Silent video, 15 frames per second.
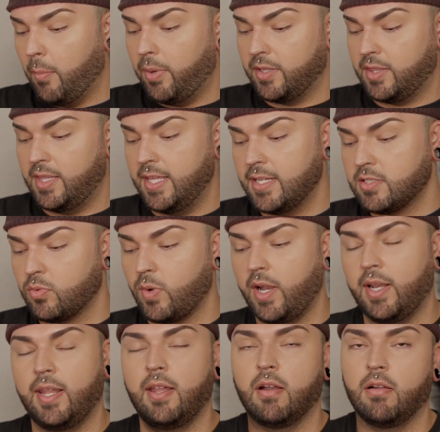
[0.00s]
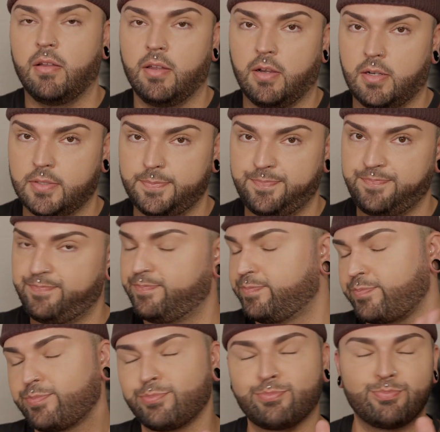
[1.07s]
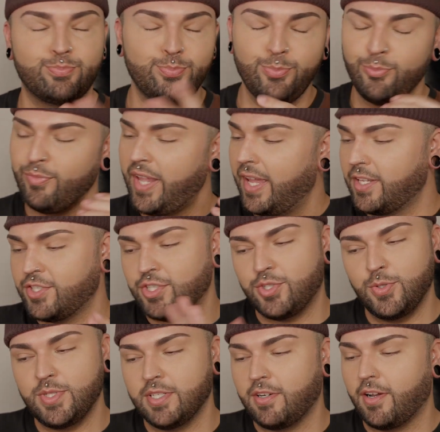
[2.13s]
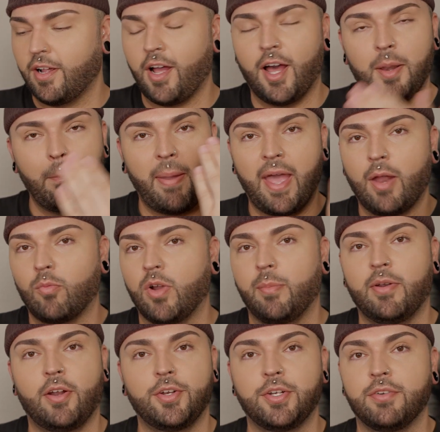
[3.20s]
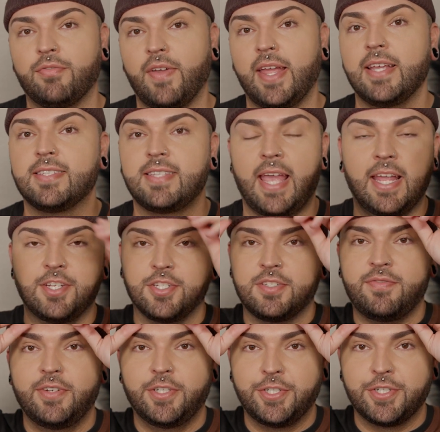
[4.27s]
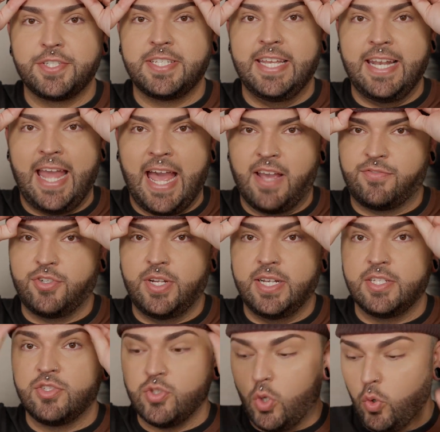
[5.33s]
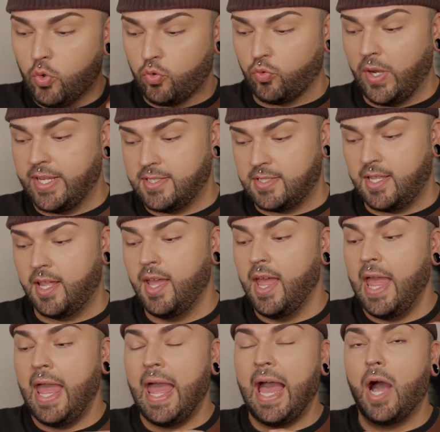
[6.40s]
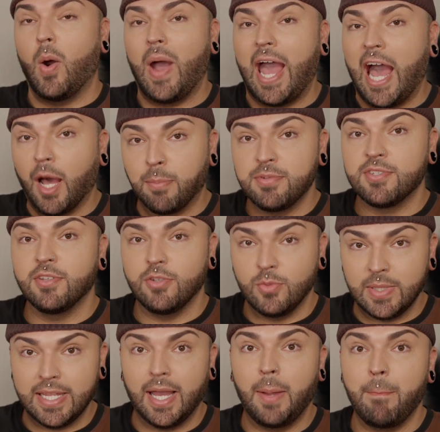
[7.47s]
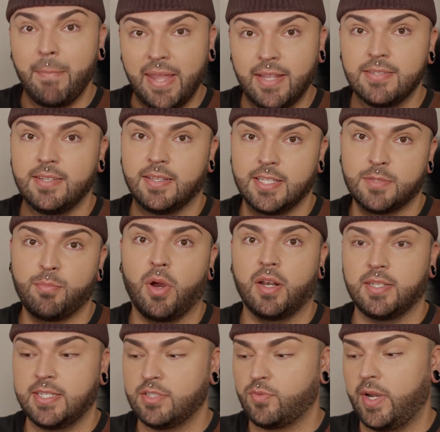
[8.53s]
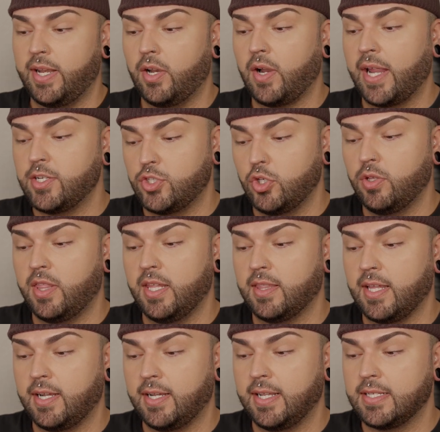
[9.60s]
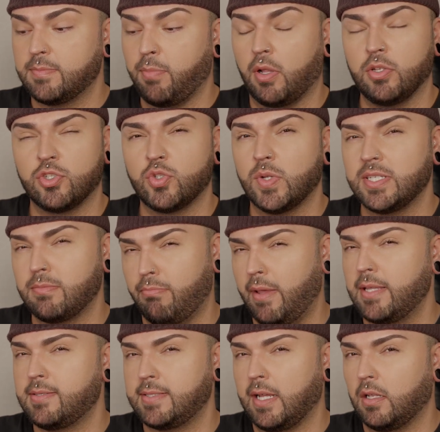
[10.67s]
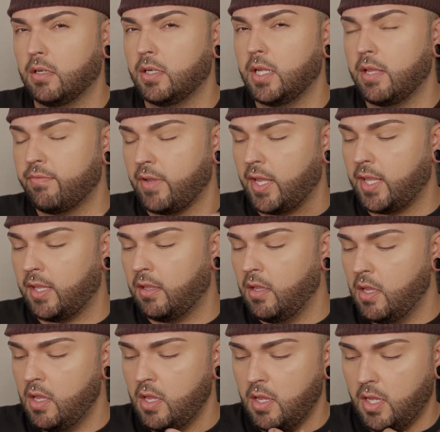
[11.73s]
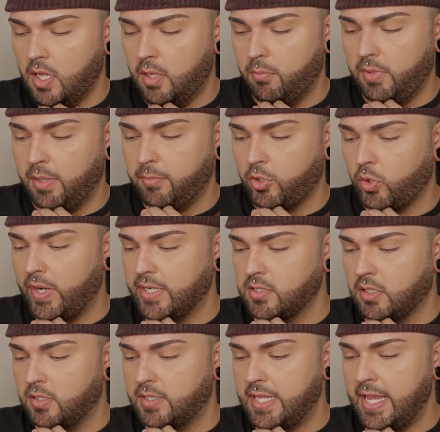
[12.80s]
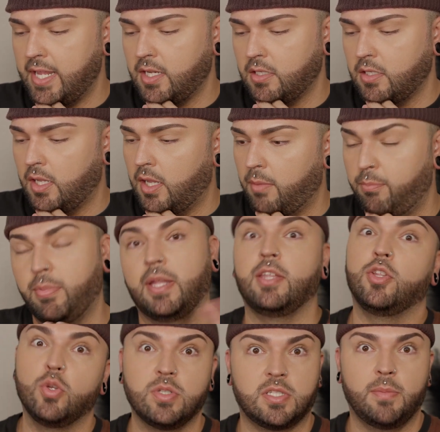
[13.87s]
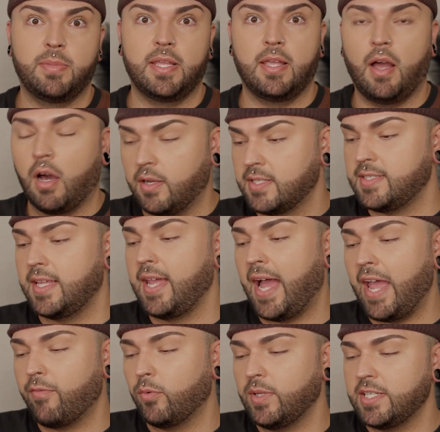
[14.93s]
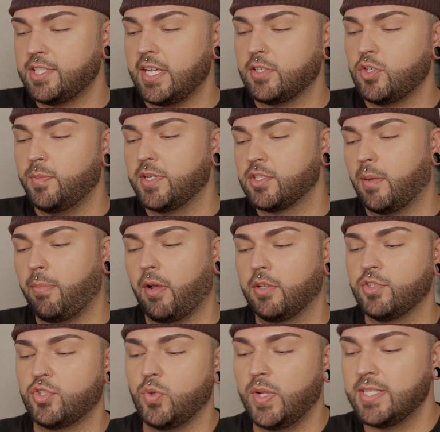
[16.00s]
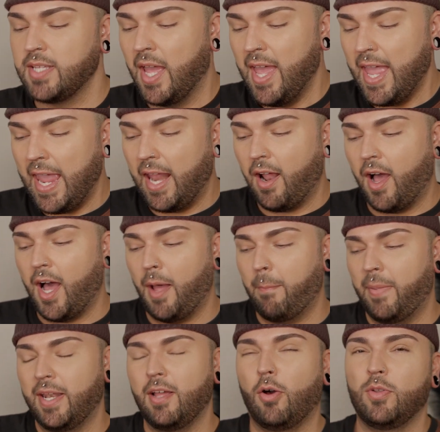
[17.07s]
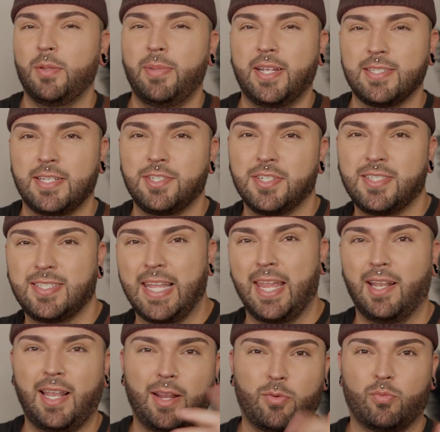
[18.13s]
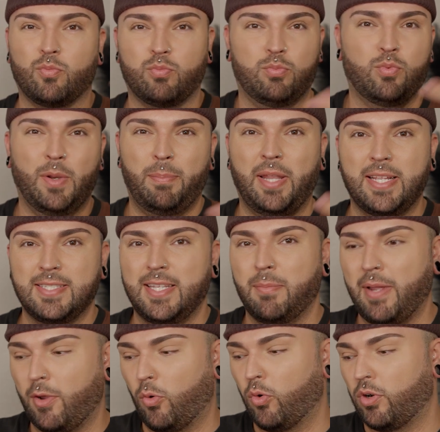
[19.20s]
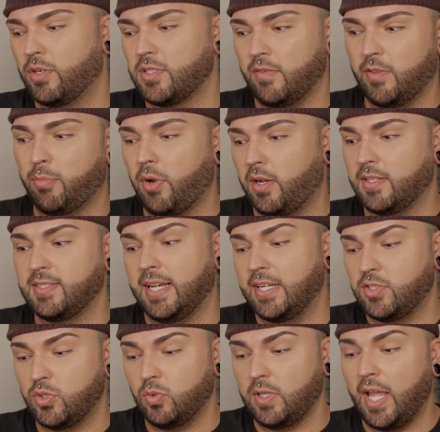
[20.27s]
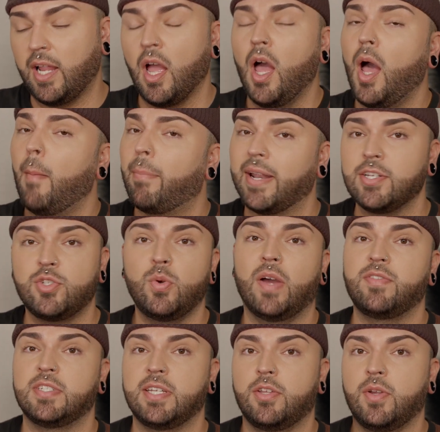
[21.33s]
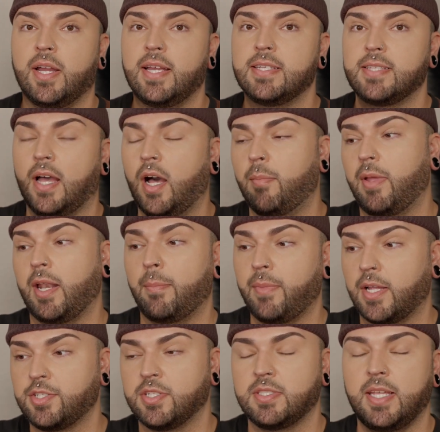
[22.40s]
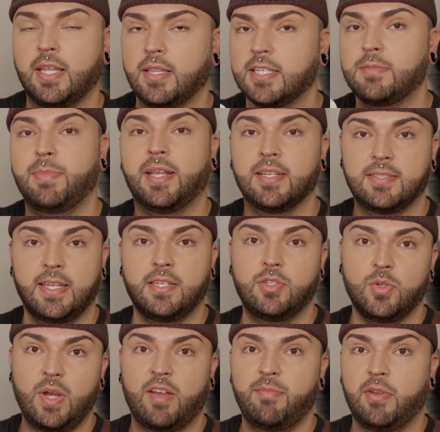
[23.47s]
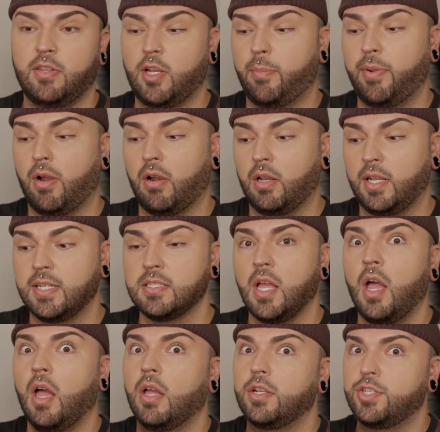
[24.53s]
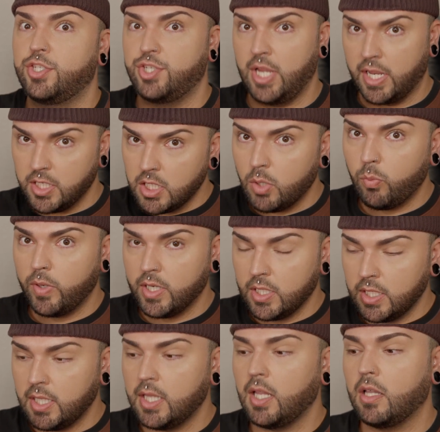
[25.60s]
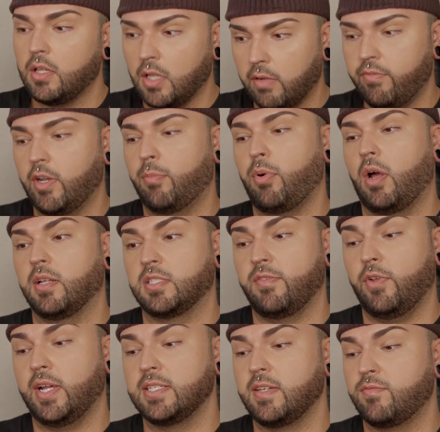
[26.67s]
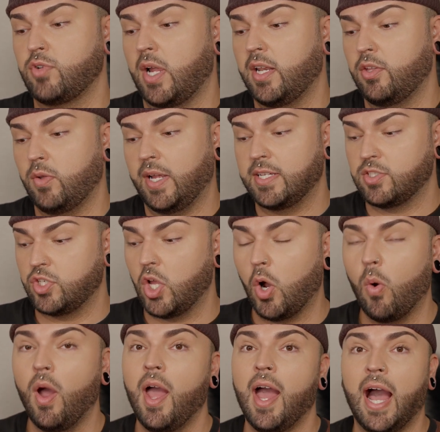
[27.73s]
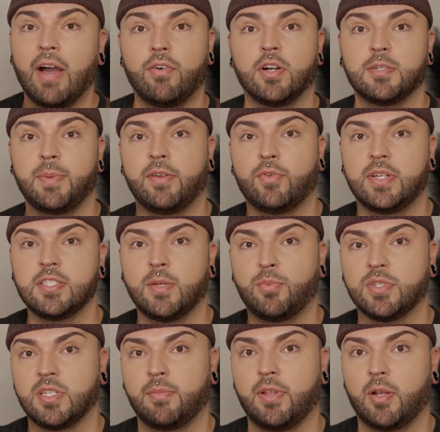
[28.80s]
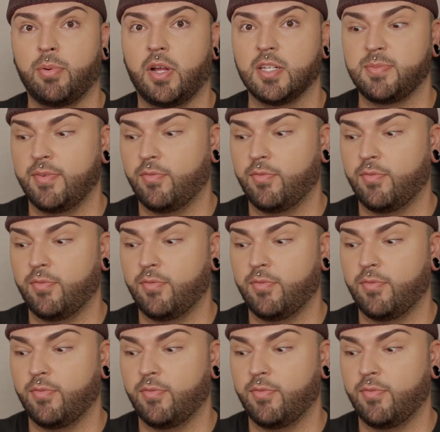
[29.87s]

But But this right here, y'all, Just use it on a cotton pad, rub it on your face, and just feel your skin after. It is so crazy how absolutely amazing this product is right here. I do think that it is Paula's Choice bestseller, if I um, am correct on that. Uh, but used to be, honestly. I haven't really checked too much on Paula's Choice in a hot minute, only because I just stay like replacing my orders of the products that I do like. But I do have to tell you guys, um, and I'm not just saying this because they do have me on their P R list, genuinely love their products. If you guys have tried it, you guys know. I've hooked my friends up with some of their products